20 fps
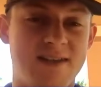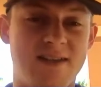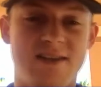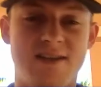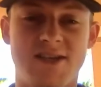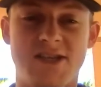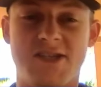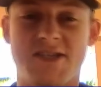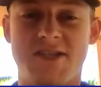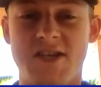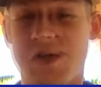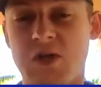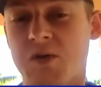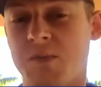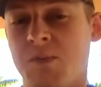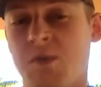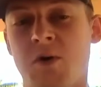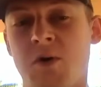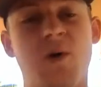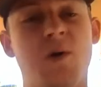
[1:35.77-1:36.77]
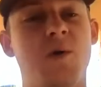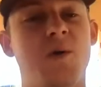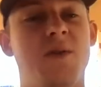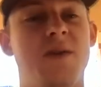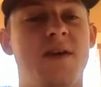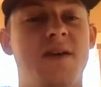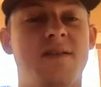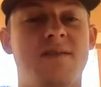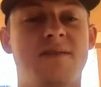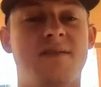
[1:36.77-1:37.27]
the Senior Bowl,
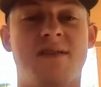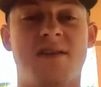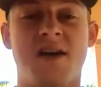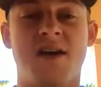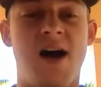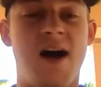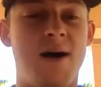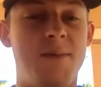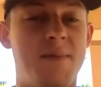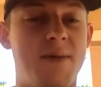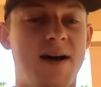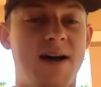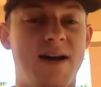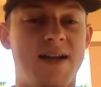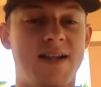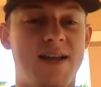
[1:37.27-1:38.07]
the Combine,